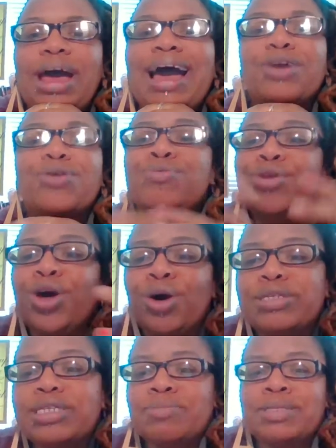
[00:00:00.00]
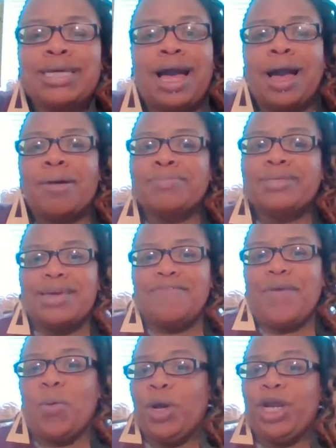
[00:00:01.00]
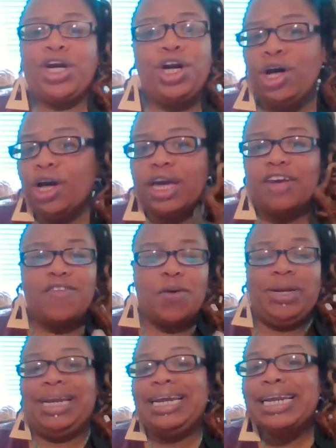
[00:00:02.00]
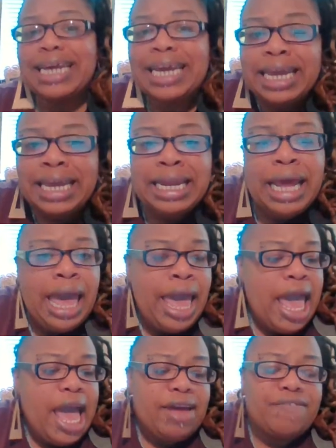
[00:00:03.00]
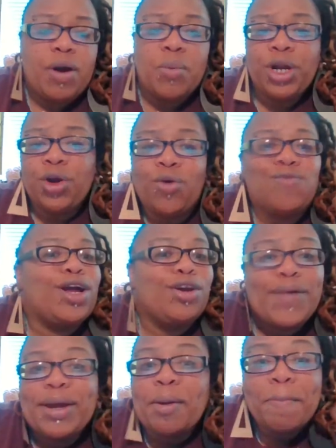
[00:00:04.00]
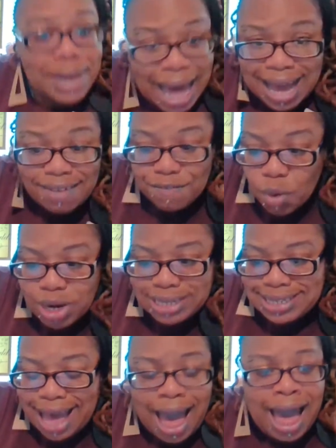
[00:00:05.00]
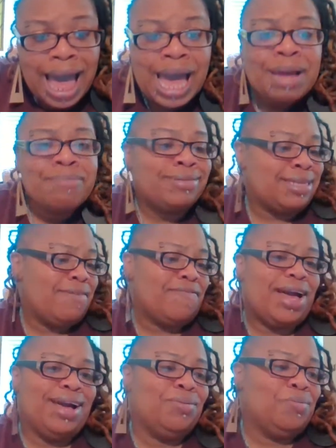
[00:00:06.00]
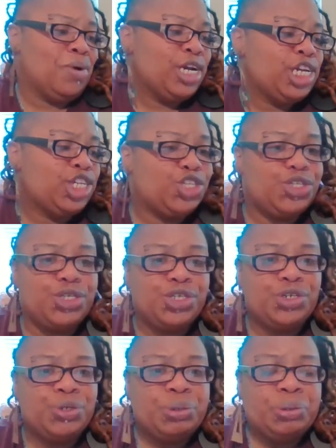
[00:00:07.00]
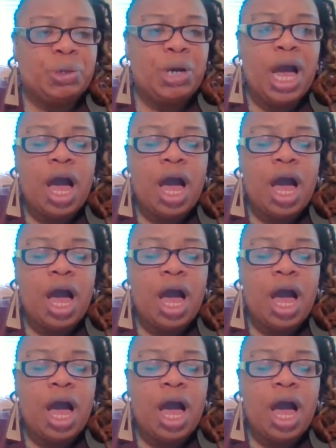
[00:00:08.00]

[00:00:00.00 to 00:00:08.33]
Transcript: I don't know sometimes if I want to cook, if I want to clean, if I want to go run around a block 4 times, if I want to,